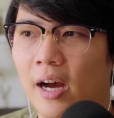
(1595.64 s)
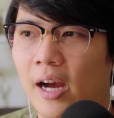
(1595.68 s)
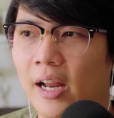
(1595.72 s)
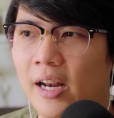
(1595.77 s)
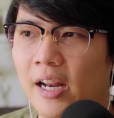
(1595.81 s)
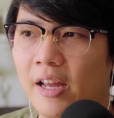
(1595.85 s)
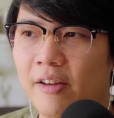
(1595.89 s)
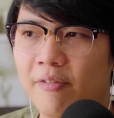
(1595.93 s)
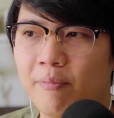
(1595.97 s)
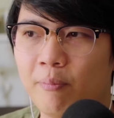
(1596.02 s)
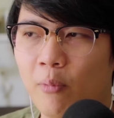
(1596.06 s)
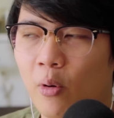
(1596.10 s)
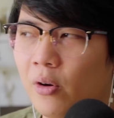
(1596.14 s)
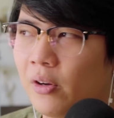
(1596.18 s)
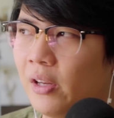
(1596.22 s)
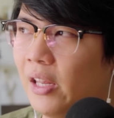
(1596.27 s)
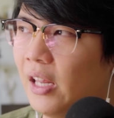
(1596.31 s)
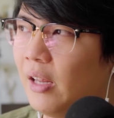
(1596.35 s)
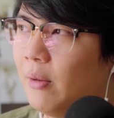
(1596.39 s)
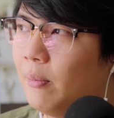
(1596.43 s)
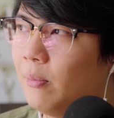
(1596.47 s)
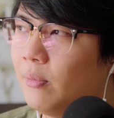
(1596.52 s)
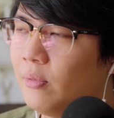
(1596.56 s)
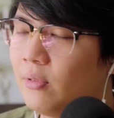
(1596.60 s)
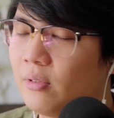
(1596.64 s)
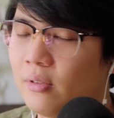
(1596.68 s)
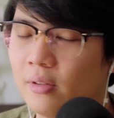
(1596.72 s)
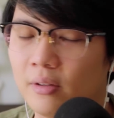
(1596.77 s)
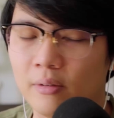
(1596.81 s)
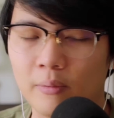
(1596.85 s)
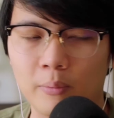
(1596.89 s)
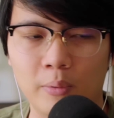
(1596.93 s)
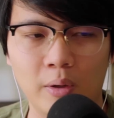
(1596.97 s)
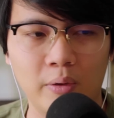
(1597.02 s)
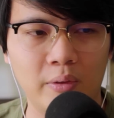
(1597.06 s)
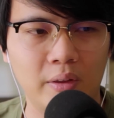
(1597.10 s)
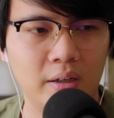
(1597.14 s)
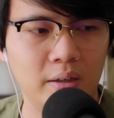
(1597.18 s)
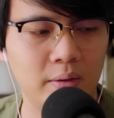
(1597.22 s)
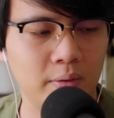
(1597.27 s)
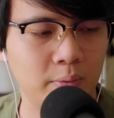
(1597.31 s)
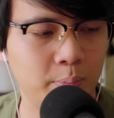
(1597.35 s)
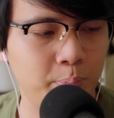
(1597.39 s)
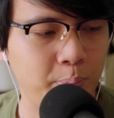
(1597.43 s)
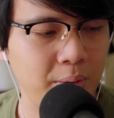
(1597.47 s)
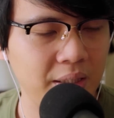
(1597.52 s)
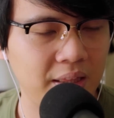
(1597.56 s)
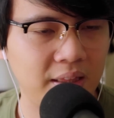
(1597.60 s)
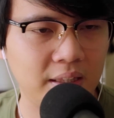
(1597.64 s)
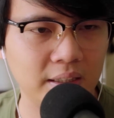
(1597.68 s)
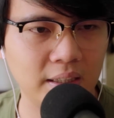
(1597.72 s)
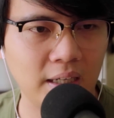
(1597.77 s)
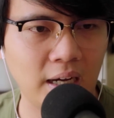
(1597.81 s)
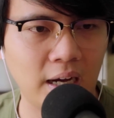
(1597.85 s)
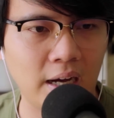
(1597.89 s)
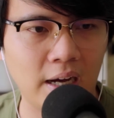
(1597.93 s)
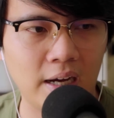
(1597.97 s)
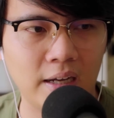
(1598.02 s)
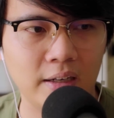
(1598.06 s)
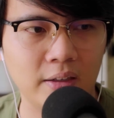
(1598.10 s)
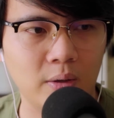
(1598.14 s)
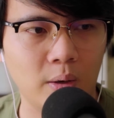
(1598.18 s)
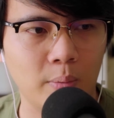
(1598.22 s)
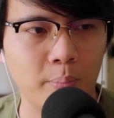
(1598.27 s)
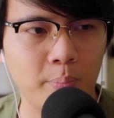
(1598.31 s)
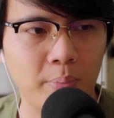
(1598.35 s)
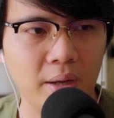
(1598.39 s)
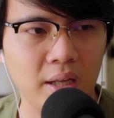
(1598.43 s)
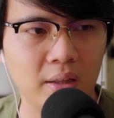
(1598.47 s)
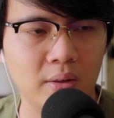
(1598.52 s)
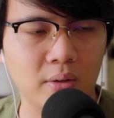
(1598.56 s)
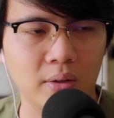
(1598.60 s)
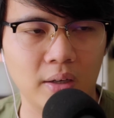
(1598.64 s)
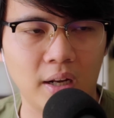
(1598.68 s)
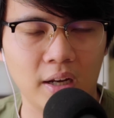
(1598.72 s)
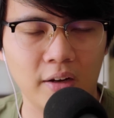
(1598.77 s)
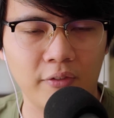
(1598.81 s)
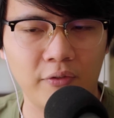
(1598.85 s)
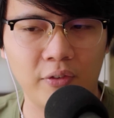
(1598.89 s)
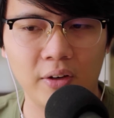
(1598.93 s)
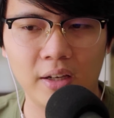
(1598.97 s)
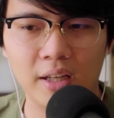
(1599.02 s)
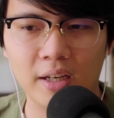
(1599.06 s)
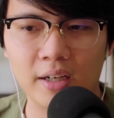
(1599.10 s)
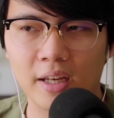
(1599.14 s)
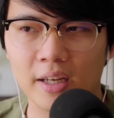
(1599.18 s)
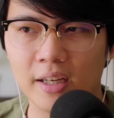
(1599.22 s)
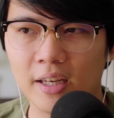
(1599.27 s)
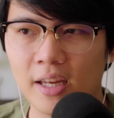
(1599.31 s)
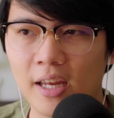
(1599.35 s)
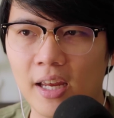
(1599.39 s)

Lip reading: I left more games with a bitter heart compared to like feeling like,